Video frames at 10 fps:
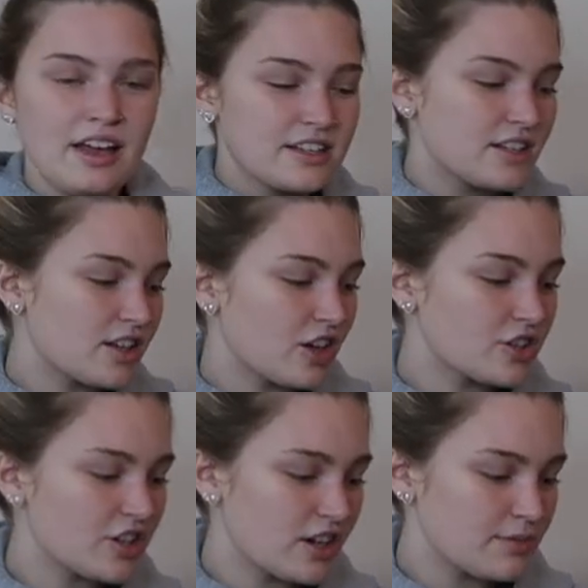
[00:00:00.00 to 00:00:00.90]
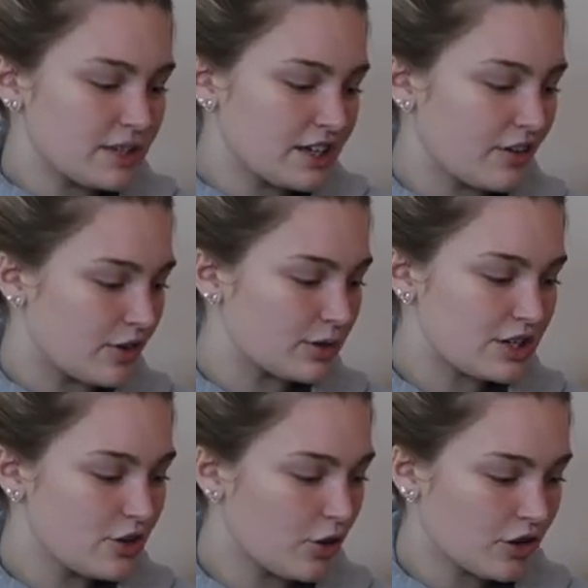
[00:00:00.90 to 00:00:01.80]
Such a nice material. It's
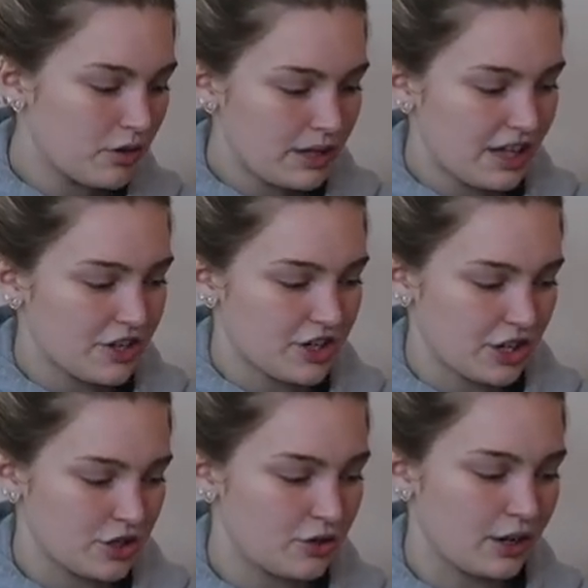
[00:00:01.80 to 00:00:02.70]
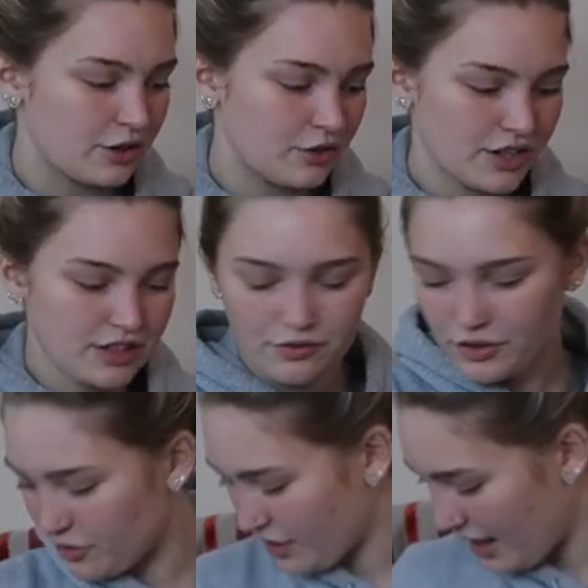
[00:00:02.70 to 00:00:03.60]
not going to be itchy at all. I can already
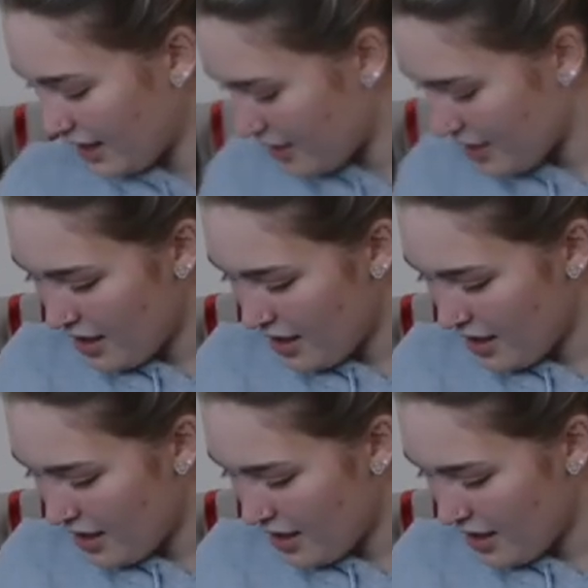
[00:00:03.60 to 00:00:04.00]
feel that.